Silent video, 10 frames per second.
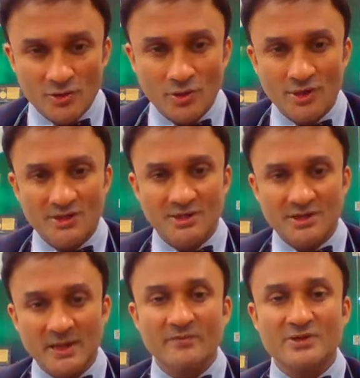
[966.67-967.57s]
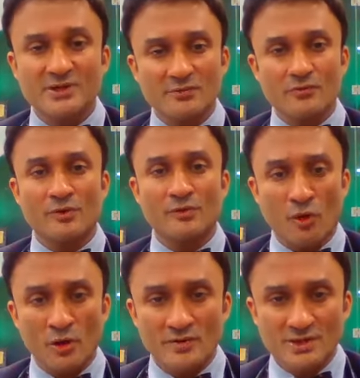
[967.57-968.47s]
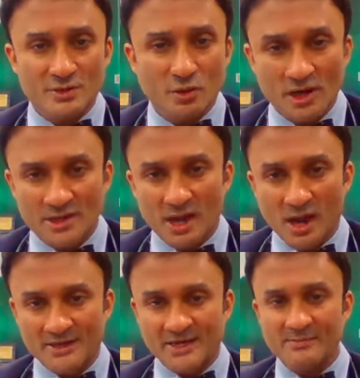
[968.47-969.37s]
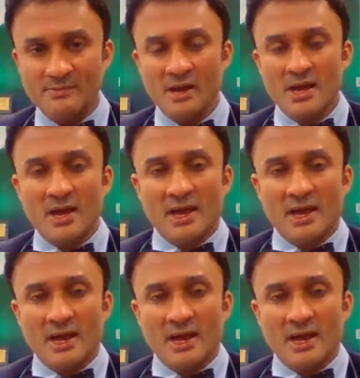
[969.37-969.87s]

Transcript: So there's a team which is involved, which is called as the heart team.